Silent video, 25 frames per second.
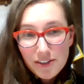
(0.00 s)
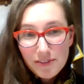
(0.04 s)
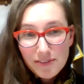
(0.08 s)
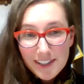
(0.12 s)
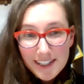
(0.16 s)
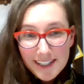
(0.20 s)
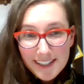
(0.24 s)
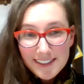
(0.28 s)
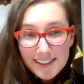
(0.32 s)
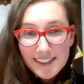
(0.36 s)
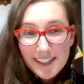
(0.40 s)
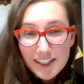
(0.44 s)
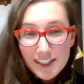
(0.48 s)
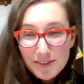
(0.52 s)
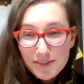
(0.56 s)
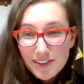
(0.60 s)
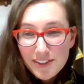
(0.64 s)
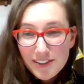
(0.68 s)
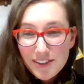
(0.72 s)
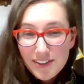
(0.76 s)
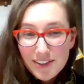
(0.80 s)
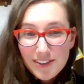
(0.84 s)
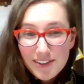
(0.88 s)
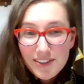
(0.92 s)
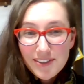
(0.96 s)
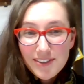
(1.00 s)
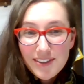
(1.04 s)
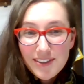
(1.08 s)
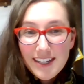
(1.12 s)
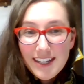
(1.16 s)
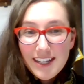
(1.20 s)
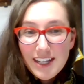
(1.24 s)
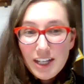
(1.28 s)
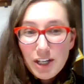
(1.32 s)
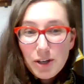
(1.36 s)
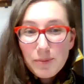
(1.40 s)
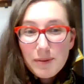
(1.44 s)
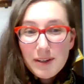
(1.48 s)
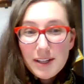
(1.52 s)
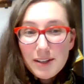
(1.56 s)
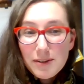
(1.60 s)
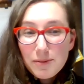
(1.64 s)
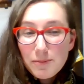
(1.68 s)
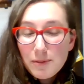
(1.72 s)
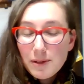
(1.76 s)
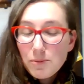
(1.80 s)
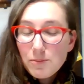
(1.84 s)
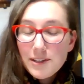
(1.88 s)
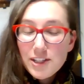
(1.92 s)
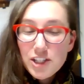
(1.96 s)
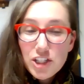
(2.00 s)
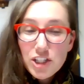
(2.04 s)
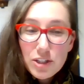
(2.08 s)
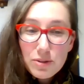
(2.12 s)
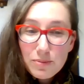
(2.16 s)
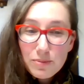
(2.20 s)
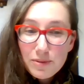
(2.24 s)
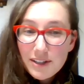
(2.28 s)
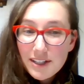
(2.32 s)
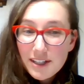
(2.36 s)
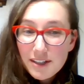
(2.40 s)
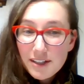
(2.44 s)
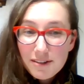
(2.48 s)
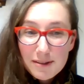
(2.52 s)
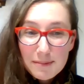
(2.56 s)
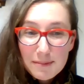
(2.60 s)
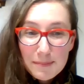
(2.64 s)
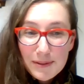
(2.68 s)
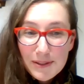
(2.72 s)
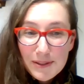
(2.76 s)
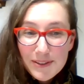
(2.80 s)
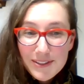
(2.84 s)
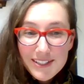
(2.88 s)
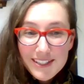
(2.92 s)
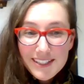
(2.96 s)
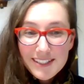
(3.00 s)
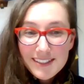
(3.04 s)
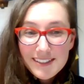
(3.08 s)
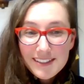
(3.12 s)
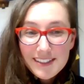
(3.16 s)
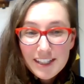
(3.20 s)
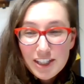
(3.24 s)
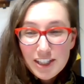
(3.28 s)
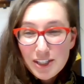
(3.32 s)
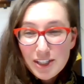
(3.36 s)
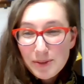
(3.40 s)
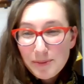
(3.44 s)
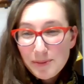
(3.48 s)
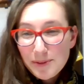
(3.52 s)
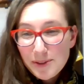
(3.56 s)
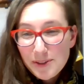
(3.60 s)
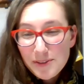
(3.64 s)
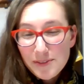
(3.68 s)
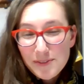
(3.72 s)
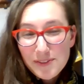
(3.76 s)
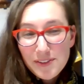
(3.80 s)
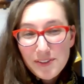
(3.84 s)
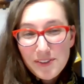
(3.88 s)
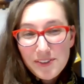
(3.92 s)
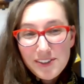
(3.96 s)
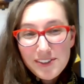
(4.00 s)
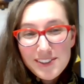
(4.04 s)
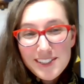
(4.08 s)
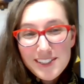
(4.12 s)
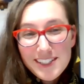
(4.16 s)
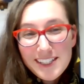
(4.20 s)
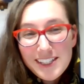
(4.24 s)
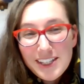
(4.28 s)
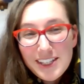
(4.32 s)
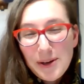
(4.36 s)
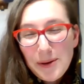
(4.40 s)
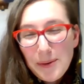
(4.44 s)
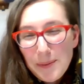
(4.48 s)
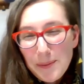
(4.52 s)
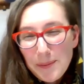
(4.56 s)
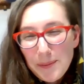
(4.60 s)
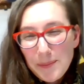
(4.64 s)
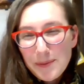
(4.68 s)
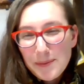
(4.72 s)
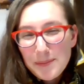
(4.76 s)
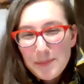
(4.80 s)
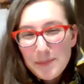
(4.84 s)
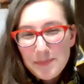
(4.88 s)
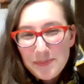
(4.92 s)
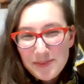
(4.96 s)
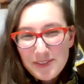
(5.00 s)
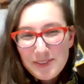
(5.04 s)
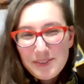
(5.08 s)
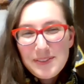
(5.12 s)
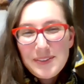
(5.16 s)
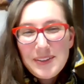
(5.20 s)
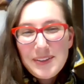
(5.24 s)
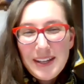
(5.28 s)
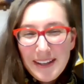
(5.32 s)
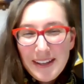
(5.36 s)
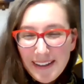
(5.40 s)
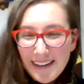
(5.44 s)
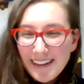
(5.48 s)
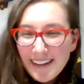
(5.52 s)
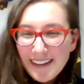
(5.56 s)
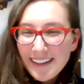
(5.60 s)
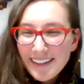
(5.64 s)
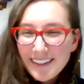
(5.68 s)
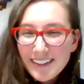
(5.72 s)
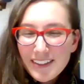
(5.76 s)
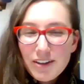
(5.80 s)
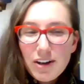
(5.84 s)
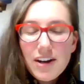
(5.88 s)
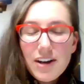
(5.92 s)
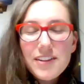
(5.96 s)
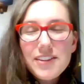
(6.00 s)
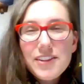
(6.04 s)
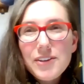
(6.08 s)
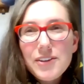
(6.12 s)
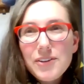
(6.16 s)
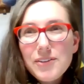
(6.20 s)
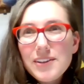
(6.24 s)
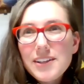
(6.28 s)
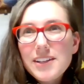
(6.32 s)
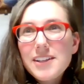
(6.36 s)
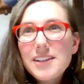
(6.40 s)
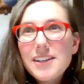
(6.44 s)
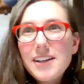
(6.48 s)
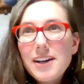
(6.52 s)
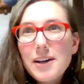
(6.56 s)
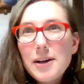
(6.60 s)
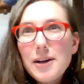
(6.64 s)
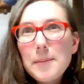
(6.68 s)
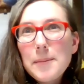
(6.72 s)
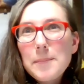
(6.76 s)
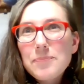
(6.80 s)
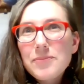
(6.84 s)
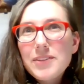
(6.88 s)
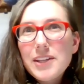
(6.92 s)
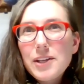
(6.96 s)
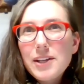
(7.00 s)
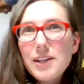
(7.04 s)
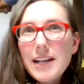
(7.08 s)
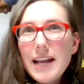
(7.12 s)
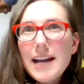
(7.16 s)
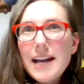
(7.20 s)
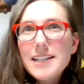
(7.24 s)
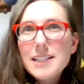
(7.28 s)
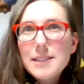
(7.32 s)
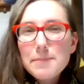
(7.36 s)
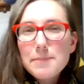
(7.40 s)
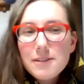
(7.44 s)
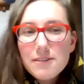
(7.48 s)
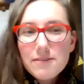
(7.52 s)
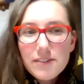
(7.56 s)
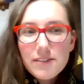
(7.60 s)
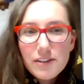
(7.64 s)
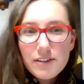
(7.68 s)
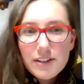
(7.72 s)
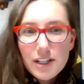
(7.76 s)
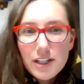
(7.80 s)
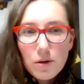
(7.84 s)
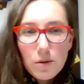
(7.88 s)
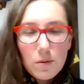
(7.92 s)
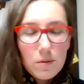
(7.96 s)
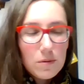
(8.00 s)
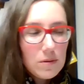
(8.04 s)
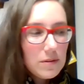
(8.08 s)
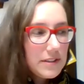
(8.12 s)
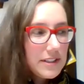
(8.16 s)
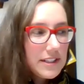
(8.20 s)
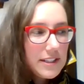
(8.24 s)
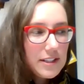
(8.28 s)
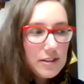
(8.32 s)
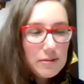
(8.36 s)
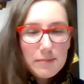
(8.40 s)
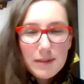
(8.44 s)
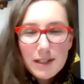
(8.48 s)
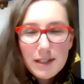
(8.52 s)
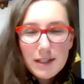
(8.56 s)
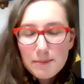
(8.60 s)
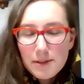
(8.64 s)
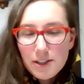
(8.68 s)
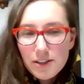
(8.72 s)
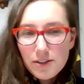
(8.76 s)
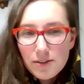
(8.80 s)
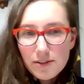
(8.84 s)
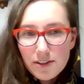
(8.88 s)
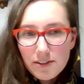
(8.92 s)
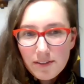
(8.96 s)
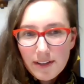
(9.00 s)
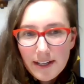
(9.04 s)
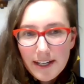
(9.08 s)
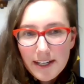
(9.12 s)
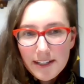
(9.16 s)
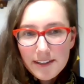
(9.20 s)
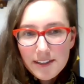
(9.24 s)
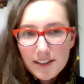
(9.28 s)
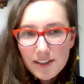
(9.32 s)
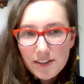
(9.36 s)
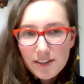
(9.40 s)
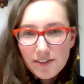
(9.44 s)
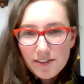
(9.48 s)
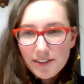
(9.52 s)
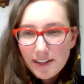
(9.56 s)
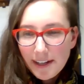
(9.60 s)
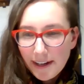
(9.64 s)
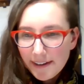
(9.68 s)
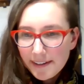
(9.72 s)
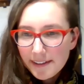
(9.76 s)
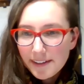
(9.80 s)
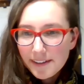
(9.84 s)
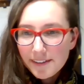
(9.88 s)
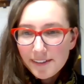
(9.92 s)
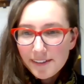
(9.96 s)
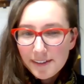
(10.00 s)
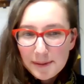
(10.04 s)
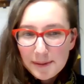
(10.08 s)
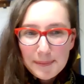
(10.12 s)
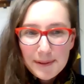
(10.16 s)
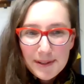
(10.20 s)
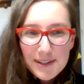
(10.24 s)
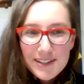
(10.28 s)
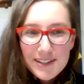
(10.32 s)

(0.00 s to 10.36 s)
to reconnect with you. We, we wish you were here in person like you were a few years ago. I know, although it, um, it has been very cold, so maybe you're glad that you're not here in